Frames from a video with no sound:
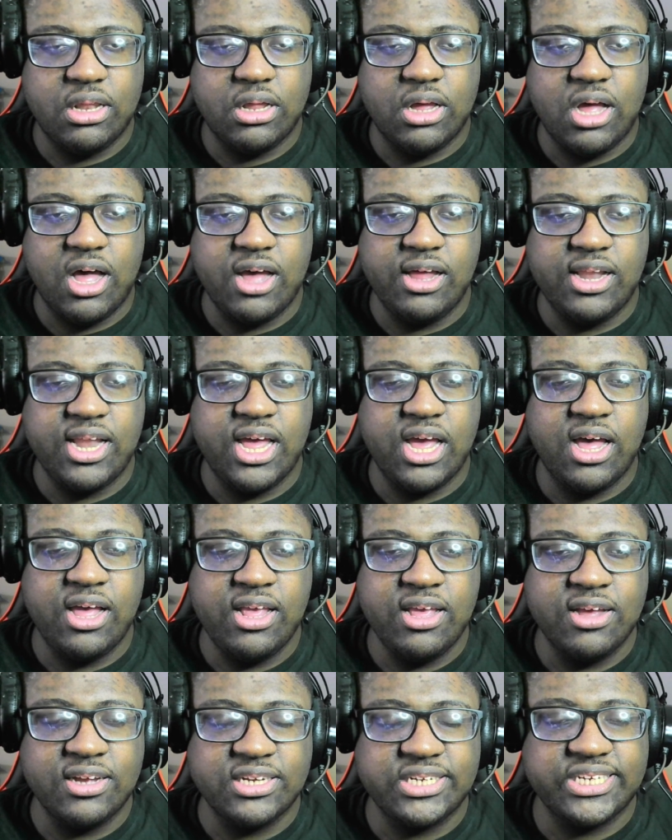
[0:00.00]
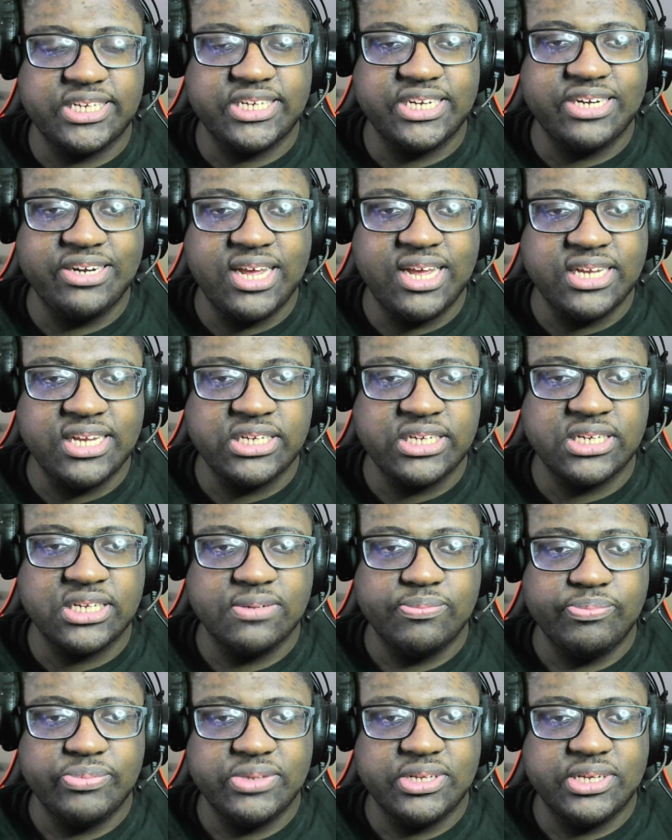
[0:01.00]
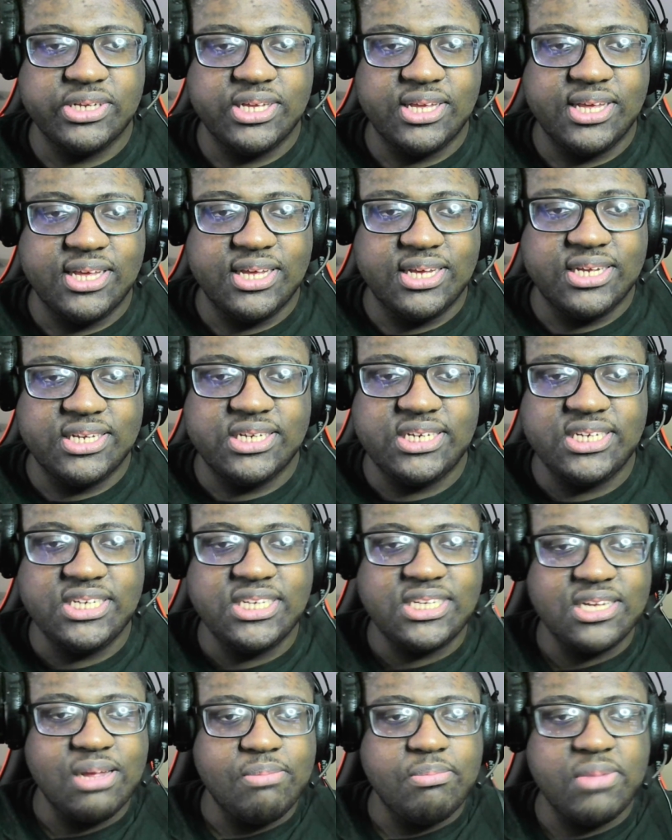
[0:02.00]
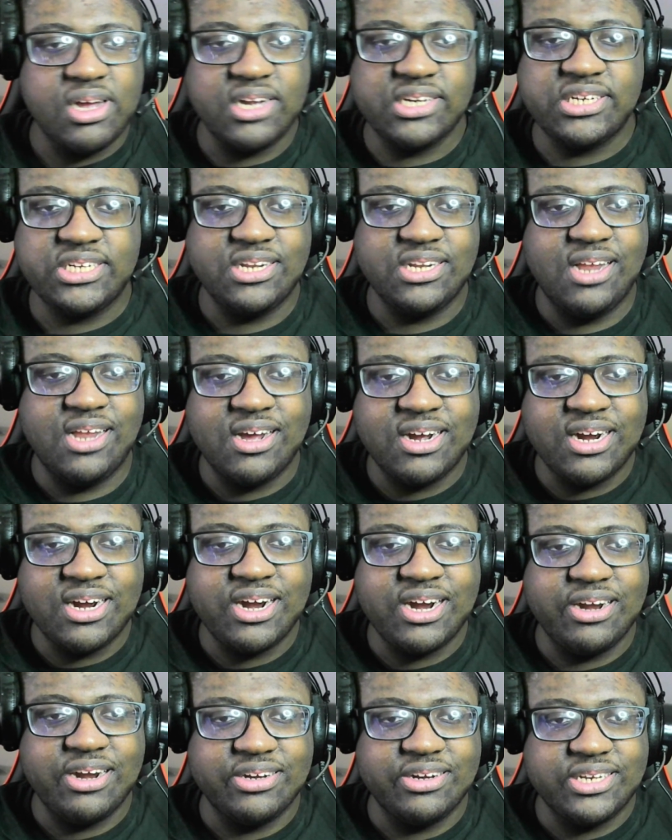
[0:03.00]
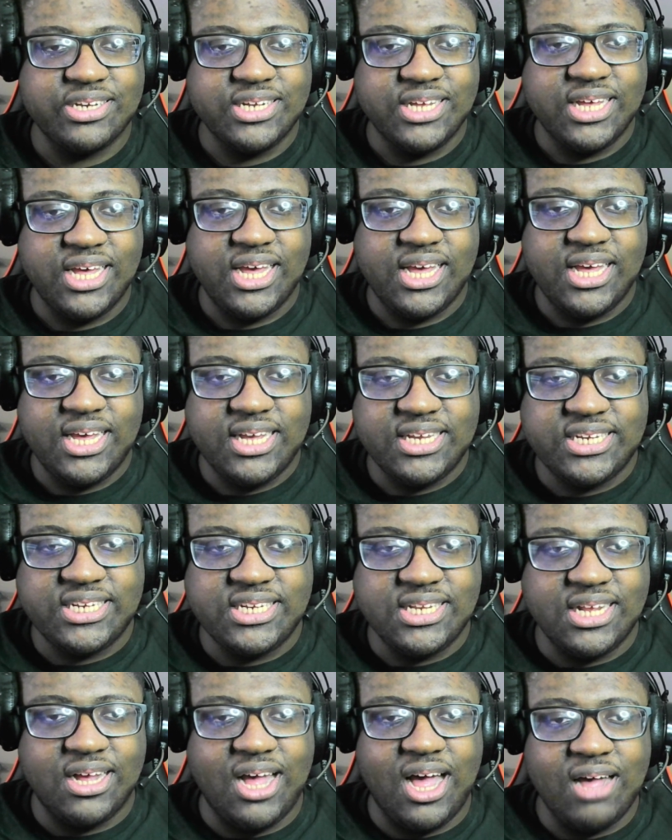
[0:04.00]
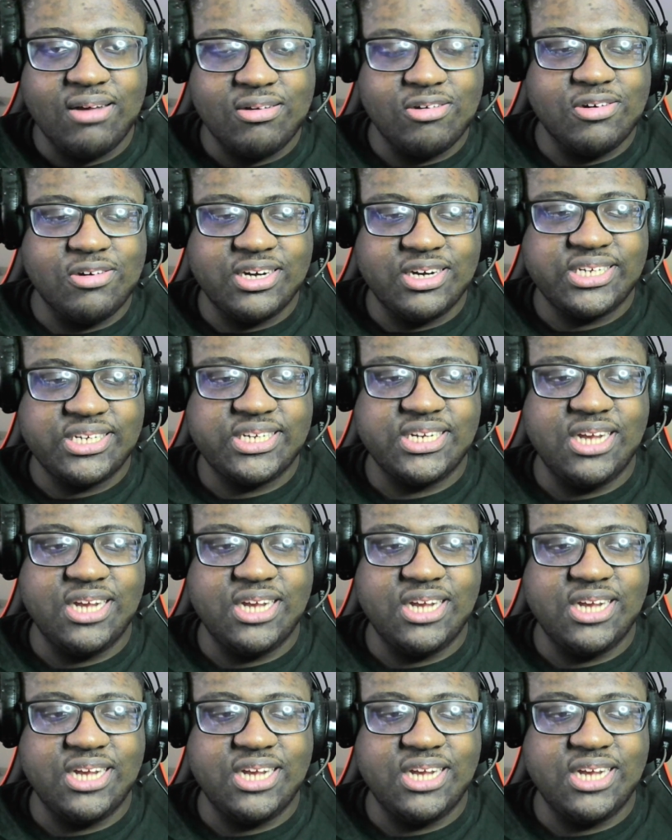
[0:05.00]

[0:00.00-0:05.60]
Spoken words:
Are y'all serious? She's a martial art. Of course she's